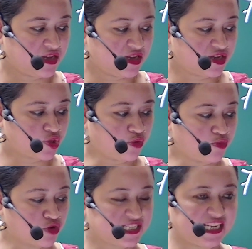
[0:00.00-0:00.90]
So
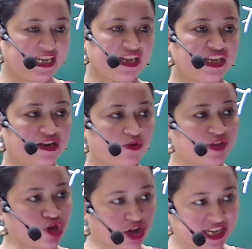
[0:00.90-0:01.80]
mostly here we are
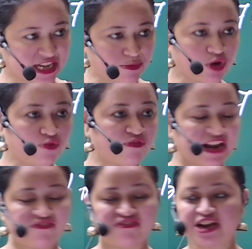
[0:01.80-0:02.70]
talking about
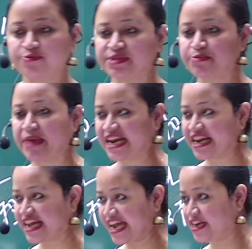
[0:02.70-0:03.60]
welfare of the
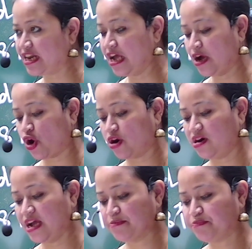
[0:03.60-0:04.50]
mankind or
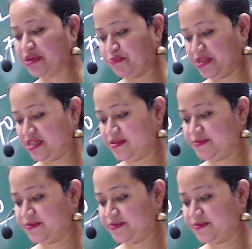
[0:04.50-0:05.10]
people.